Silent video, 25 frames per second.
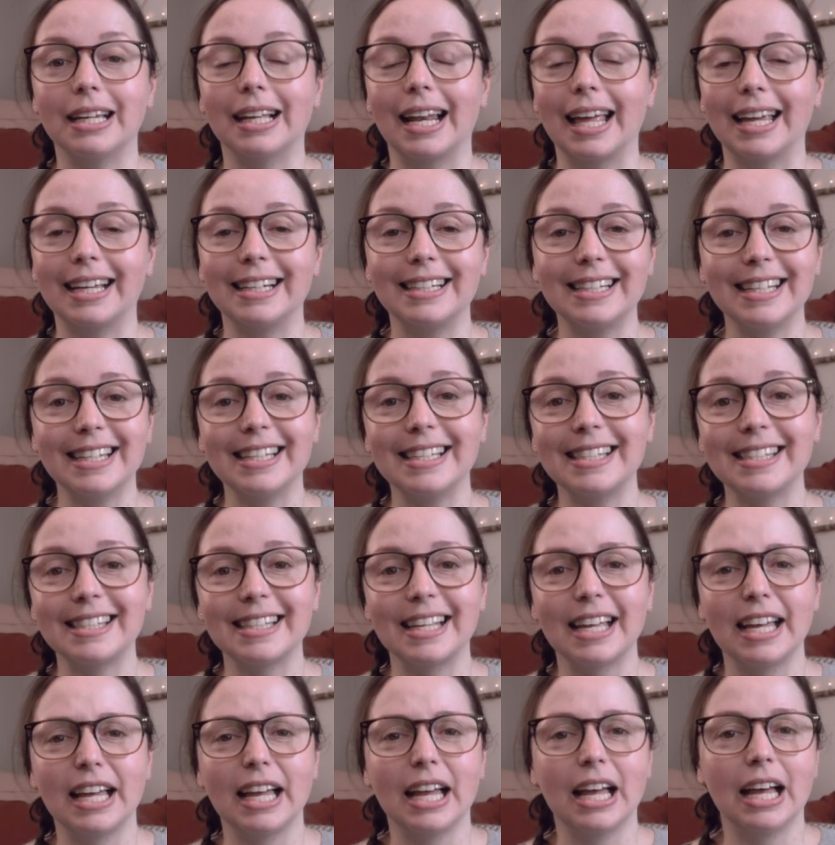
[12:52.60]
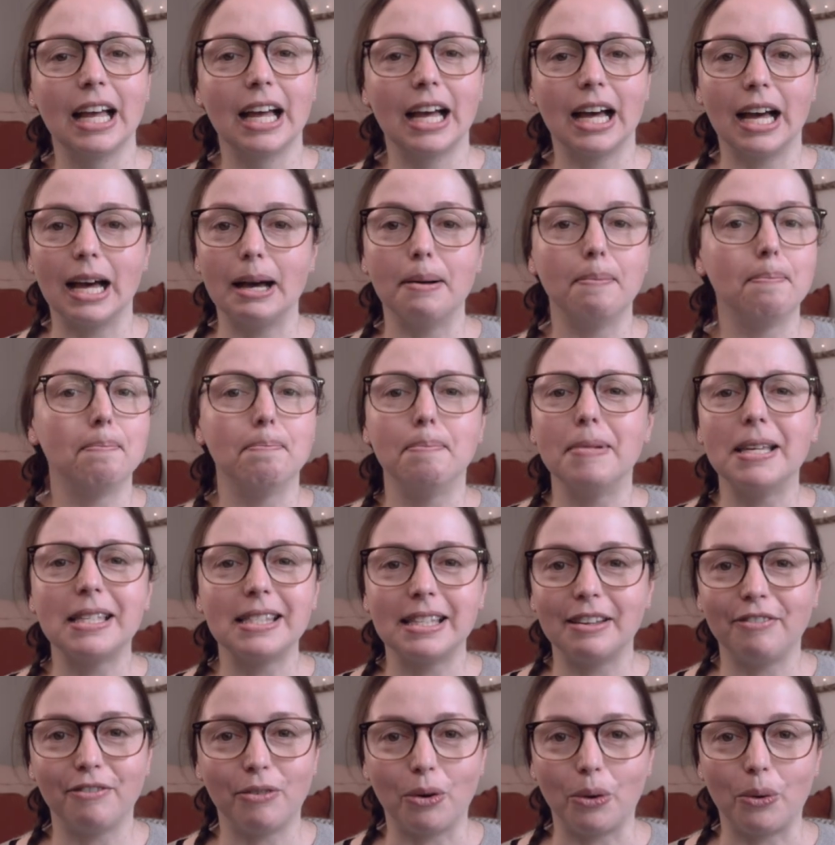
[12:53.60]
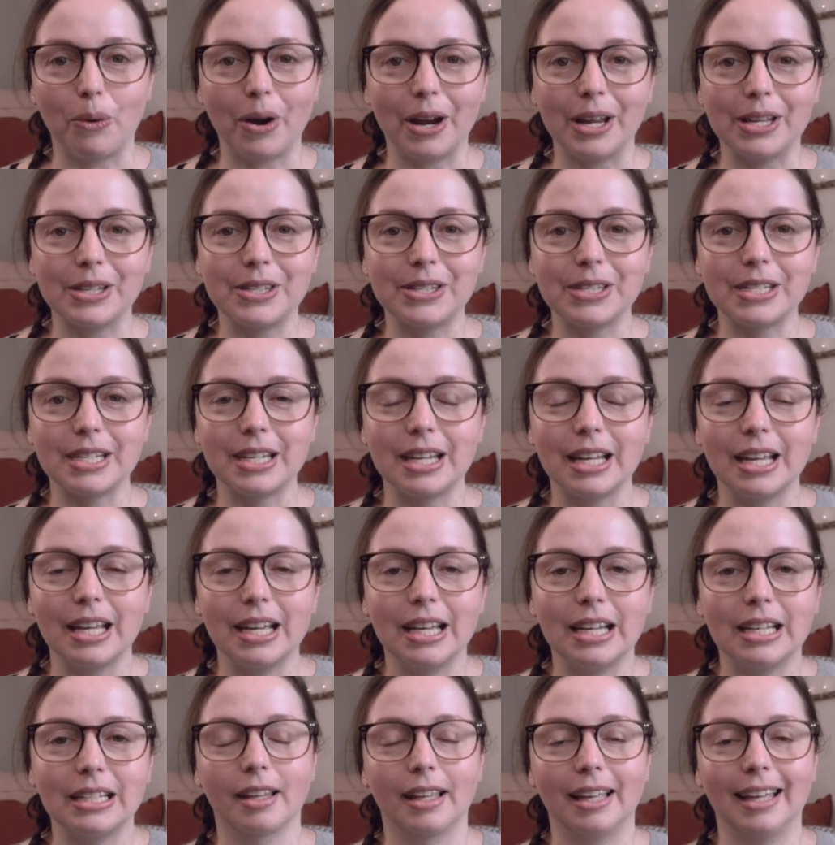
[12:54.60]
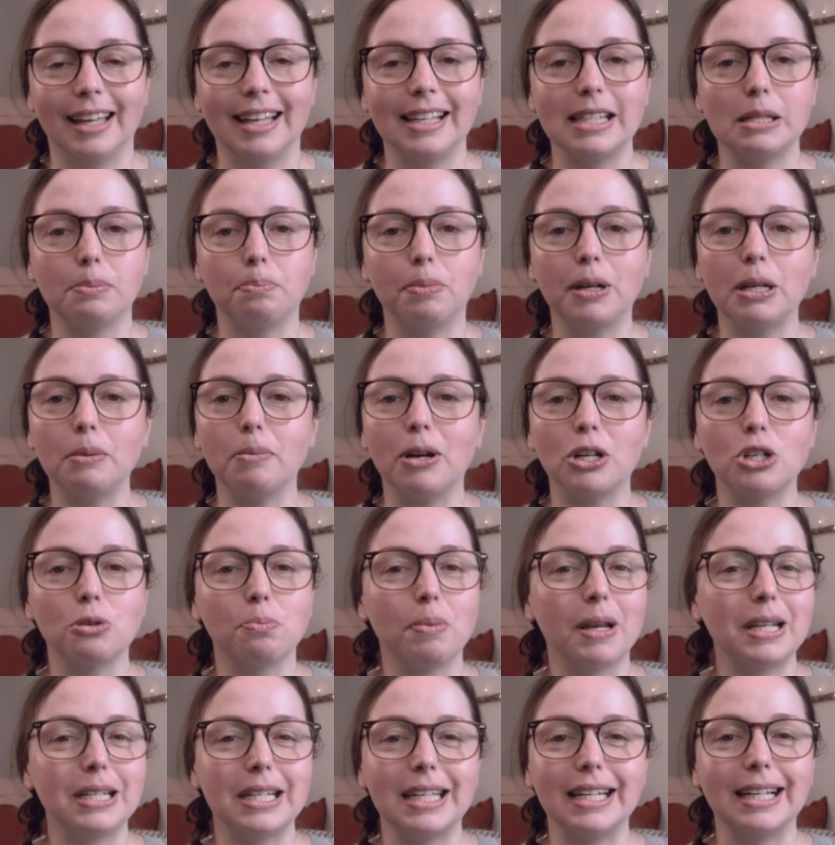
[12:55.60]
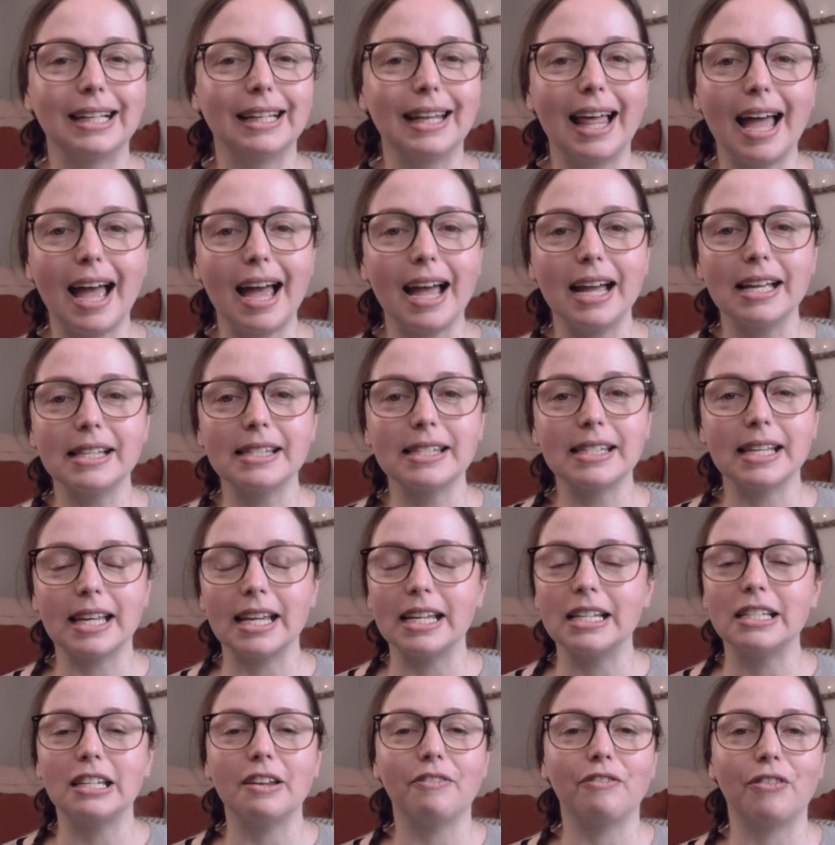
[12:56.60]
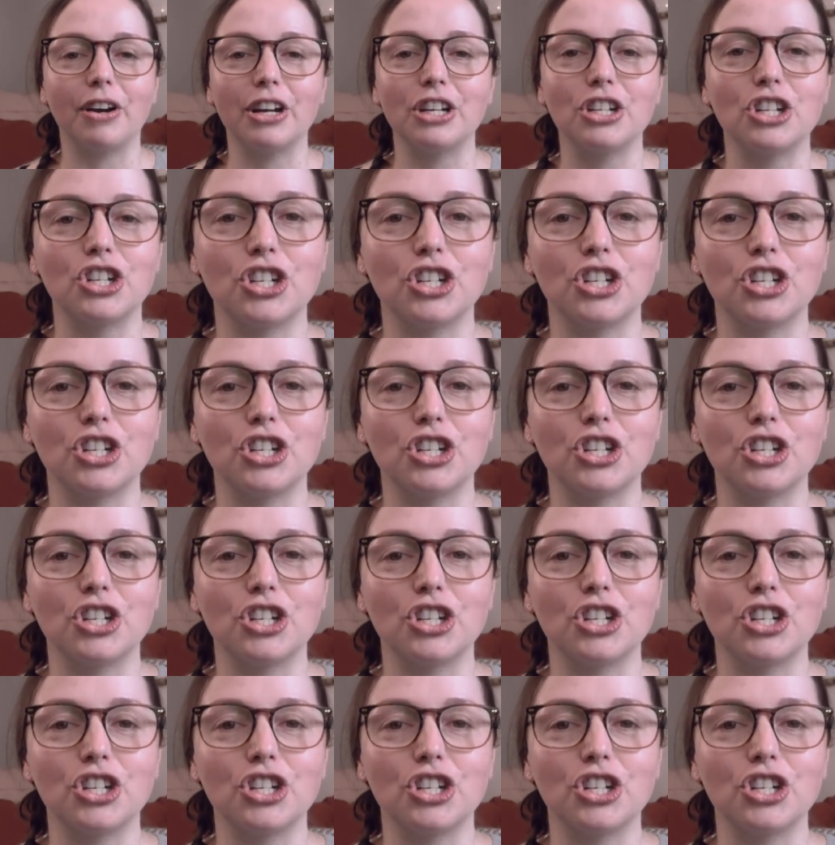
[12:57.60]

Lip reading: like this, a misty forest. It's pretty much painting lines in different